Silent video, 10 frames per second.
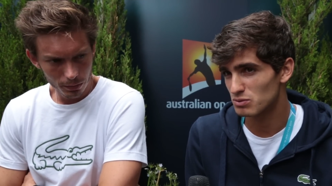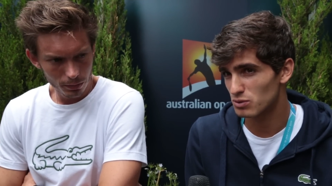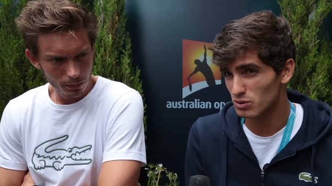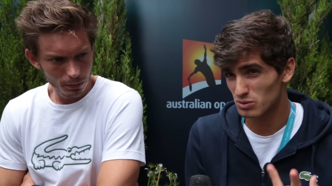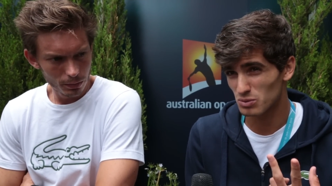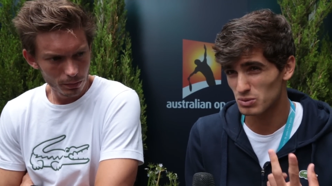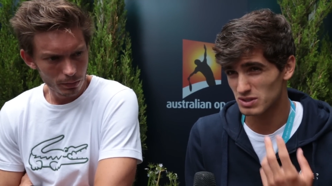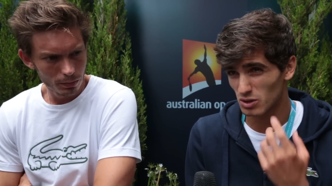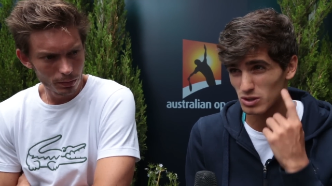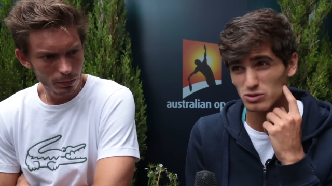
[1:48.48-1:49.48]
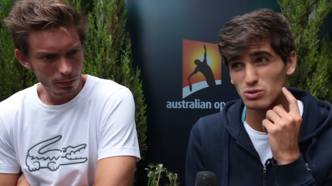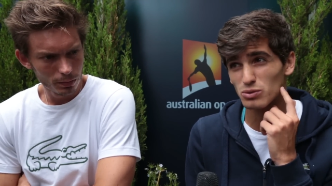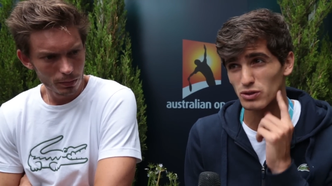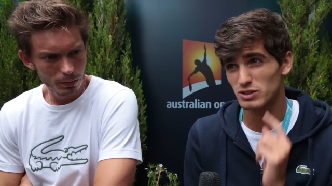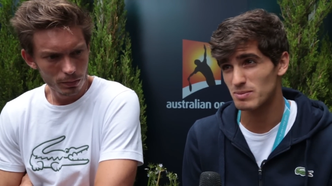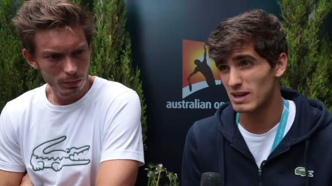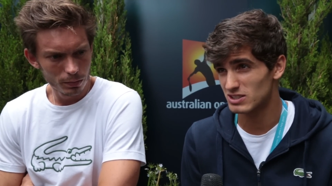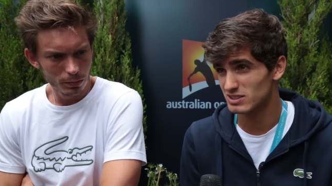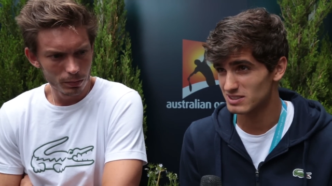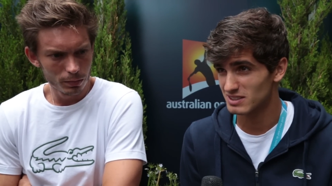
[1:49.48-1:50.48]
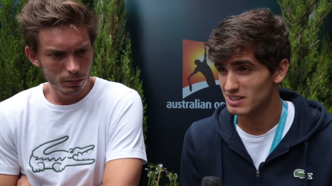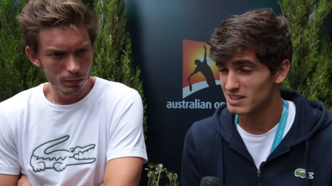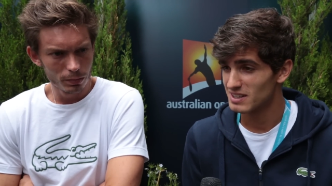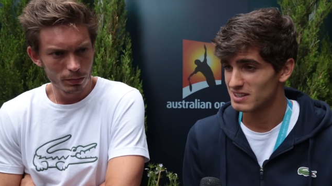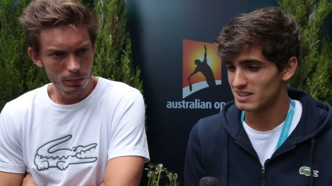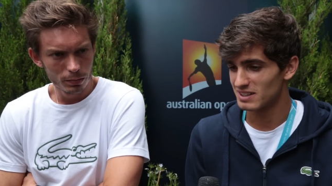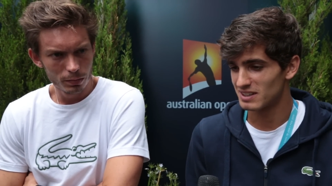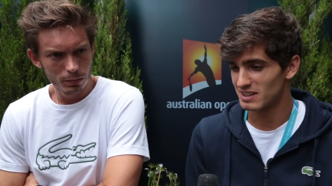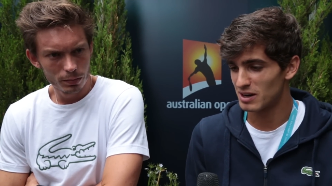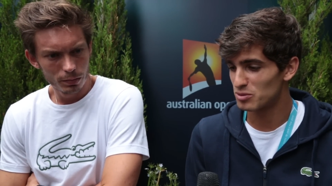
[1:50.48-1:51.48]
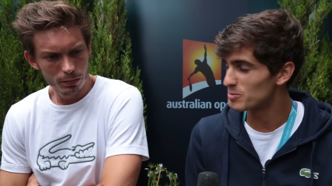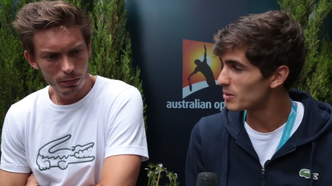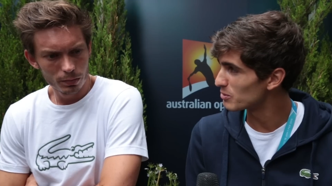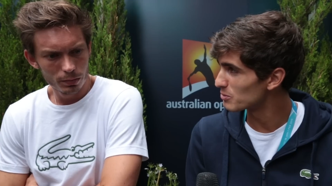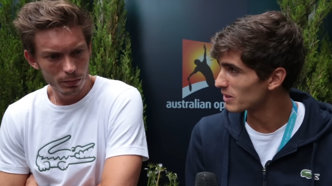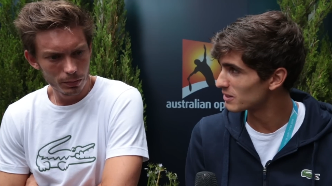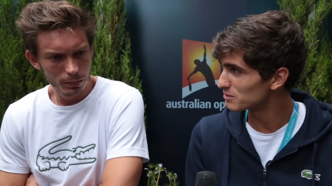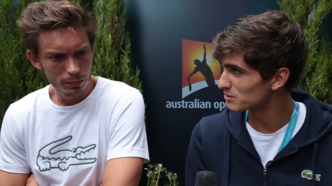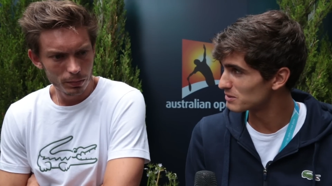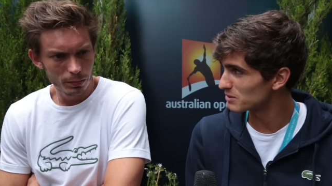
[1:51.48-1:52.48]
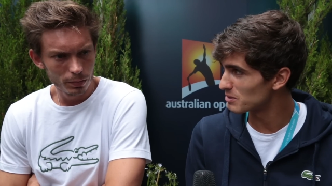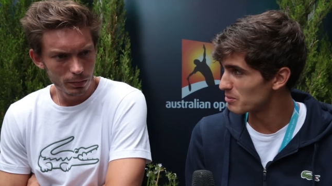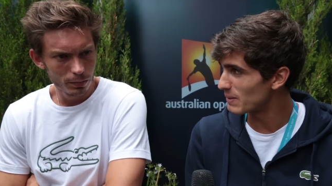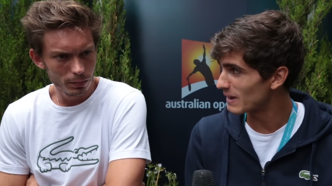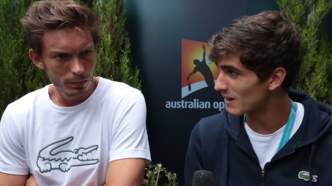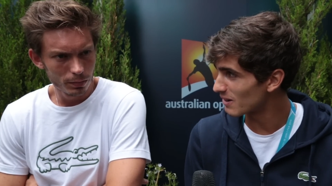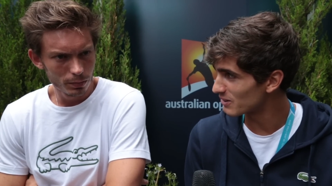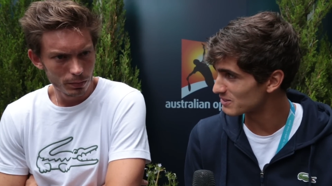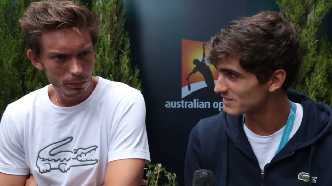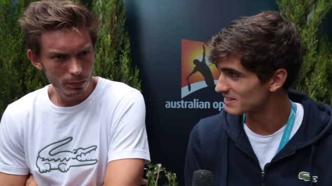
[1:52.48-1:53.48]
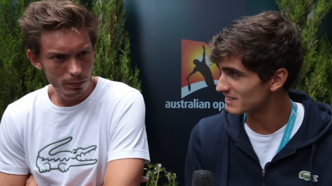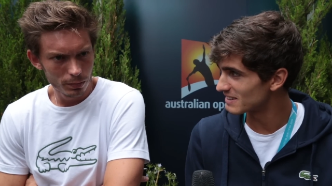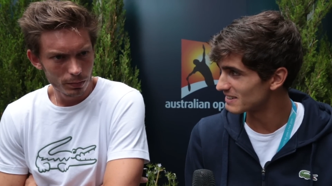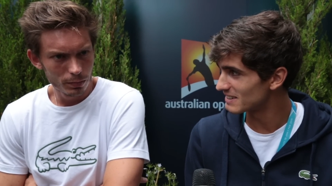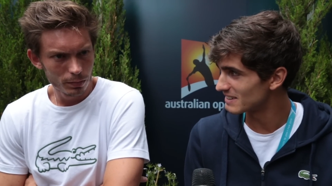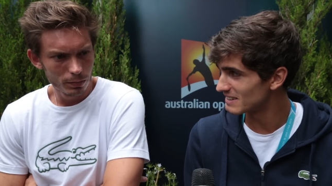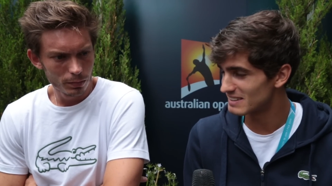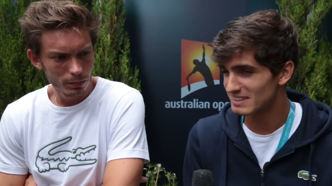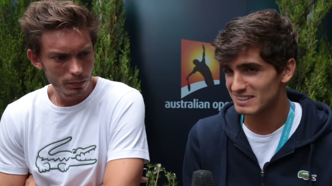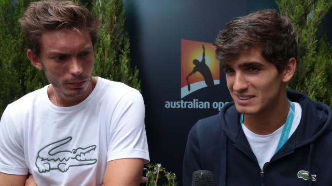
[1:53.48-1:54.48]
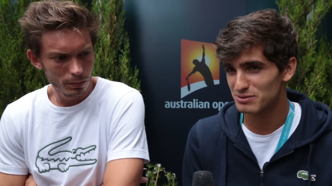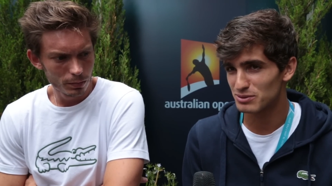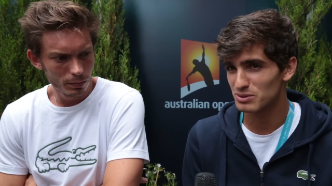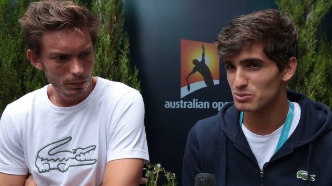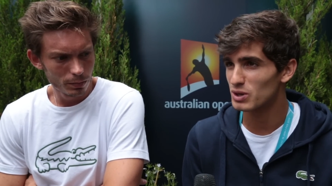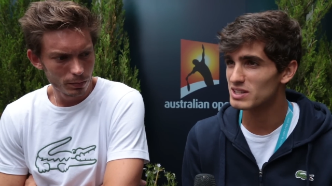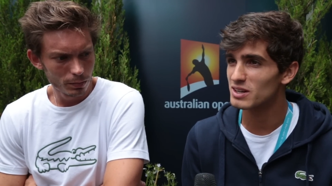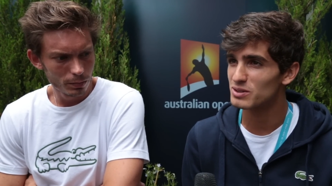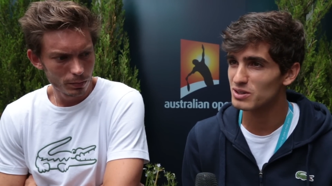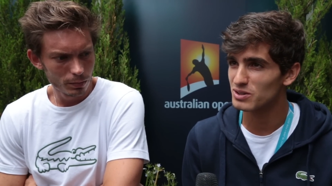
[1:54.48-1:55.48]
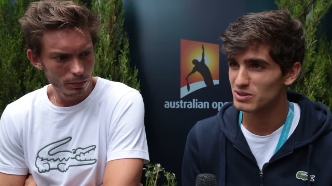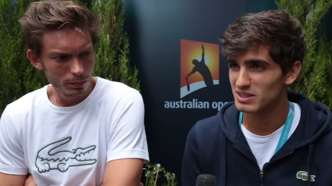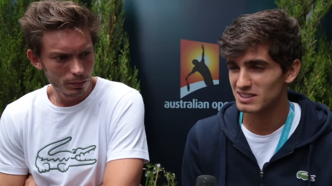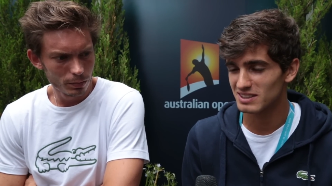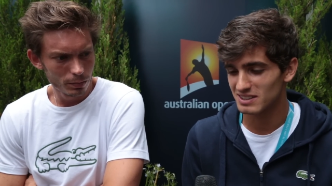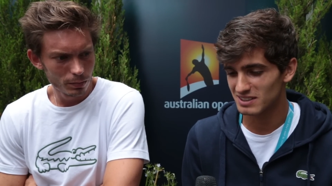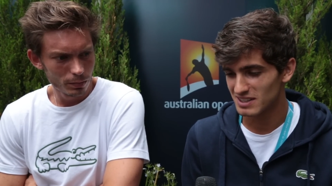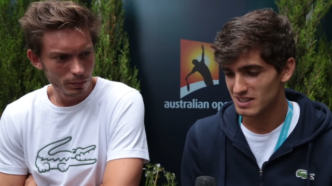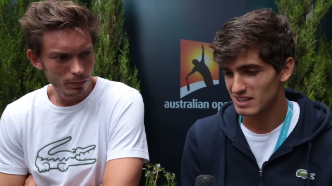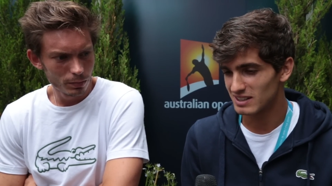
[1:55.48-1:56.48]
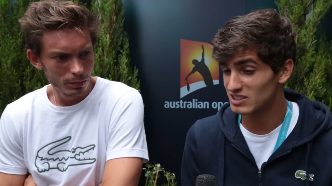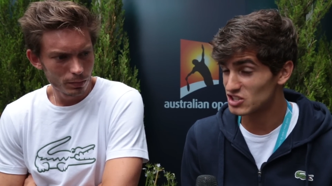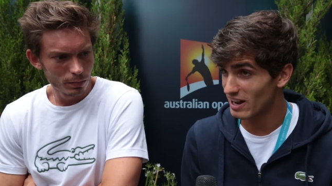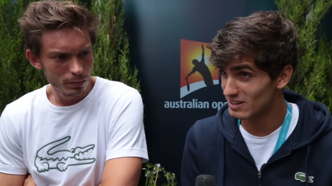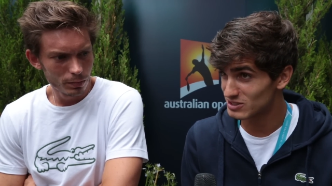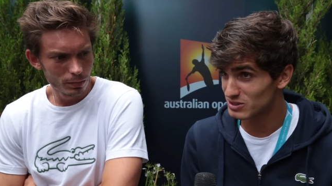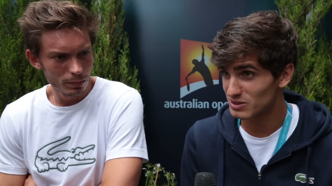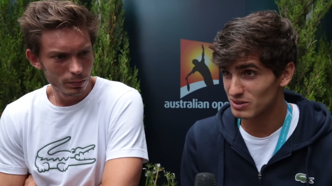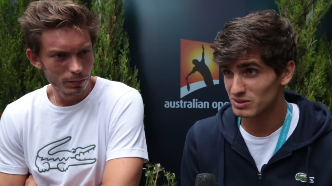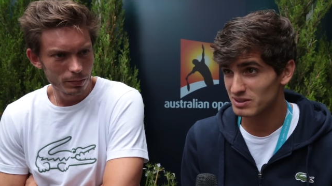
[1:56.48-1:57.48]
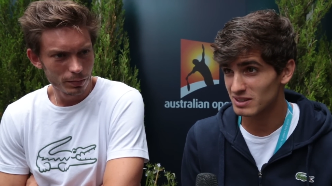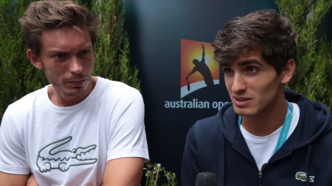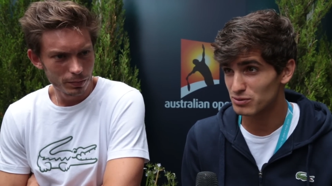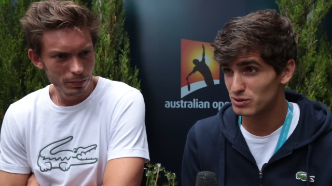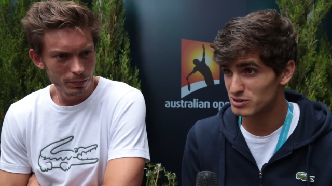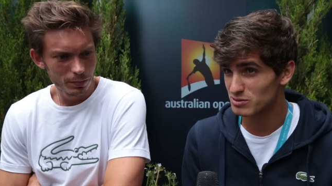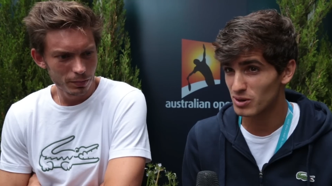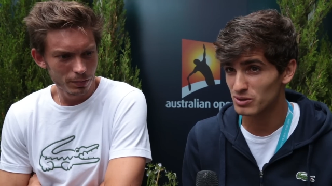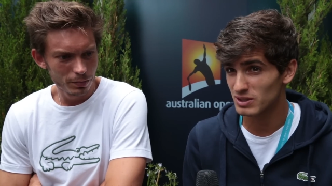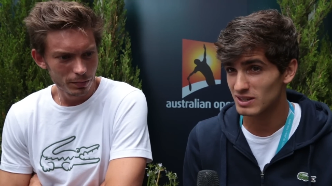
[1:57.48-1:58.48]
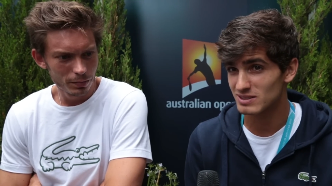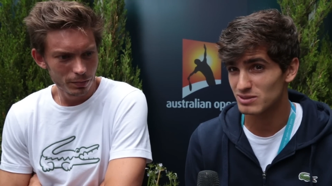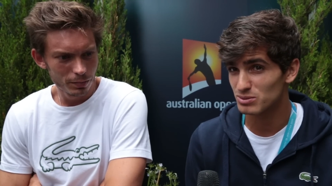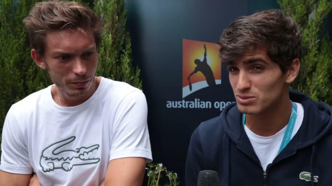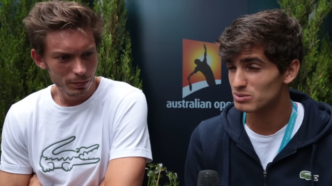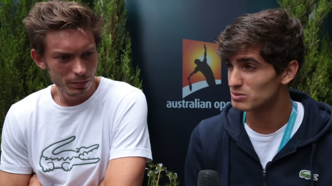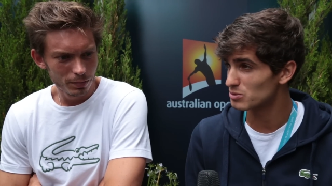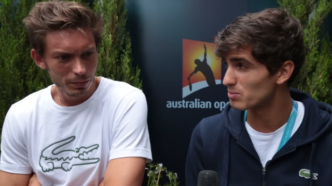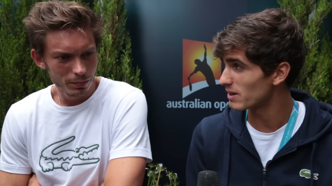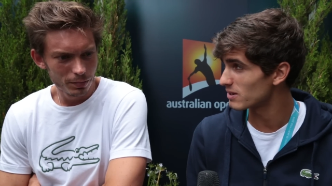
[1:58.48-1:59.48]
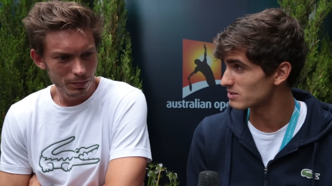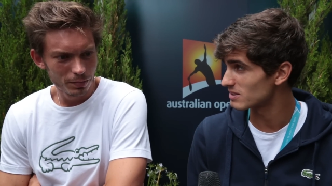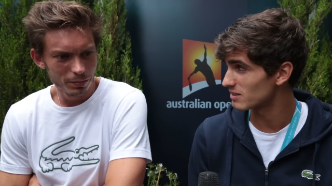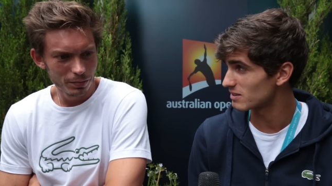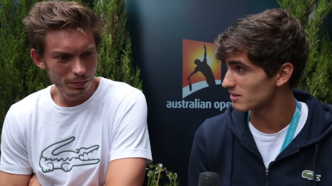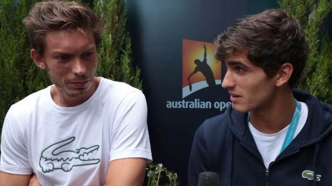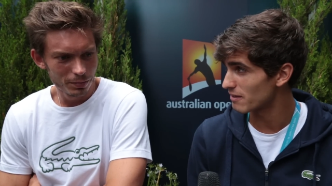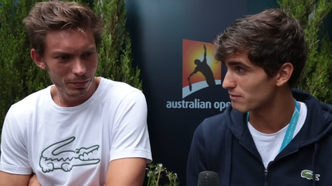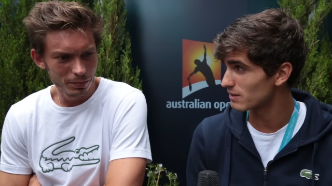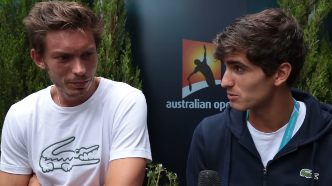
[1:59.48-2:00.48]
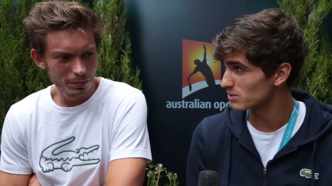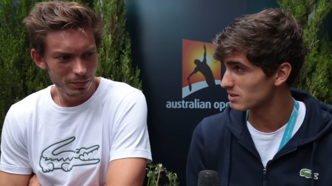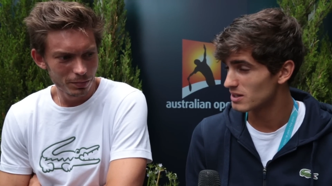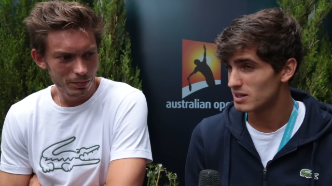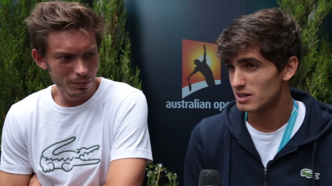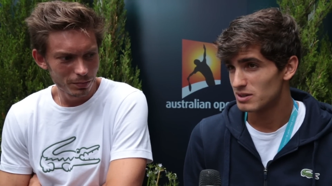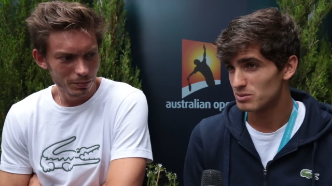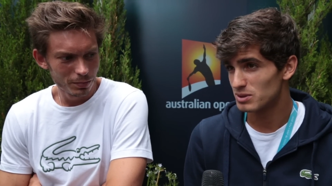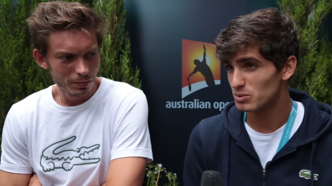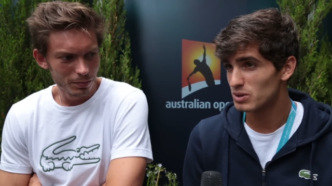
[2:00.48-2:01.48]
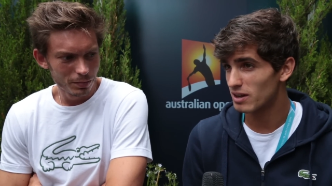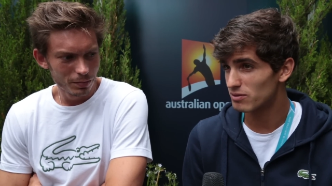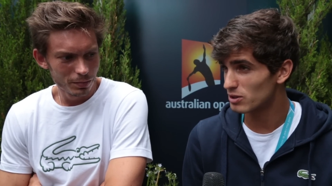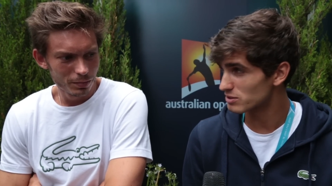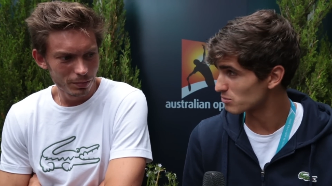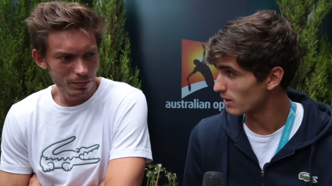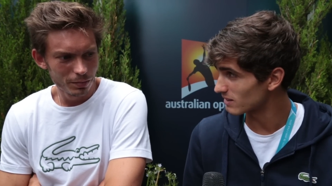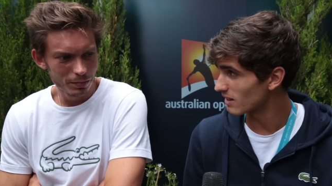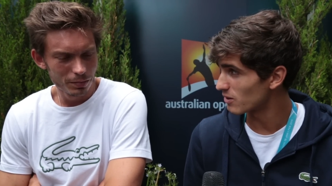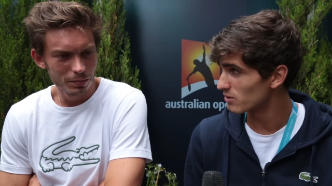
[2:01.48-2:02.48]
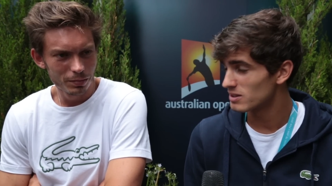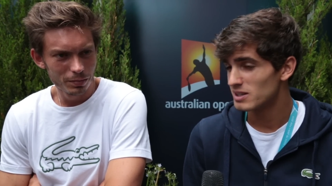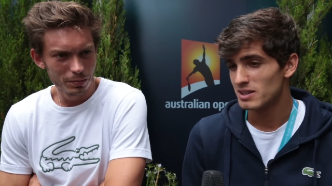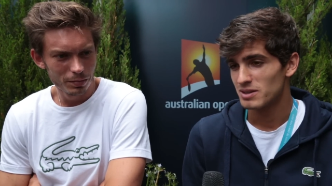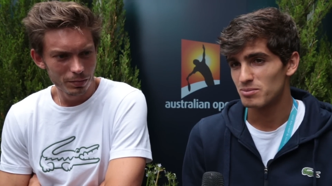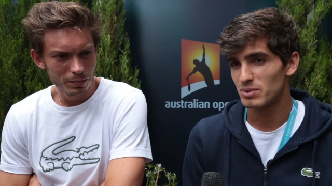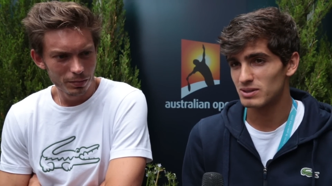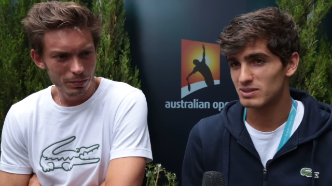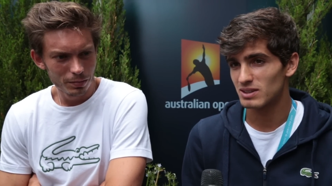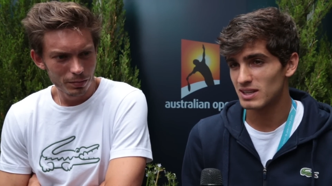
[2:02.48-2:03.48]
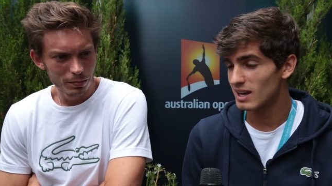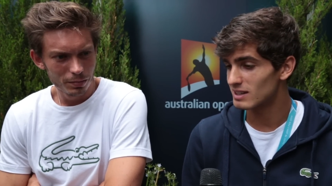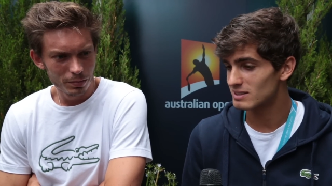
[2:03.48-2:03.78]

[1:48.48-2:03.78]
Speaker 1: for with our two first matches. Uh, I remember one of a uh, bad loss in uh, in for one year ago in in a challenger on in the first round against two two players that I think we we wouldn't have lost right now. But uh, yeah,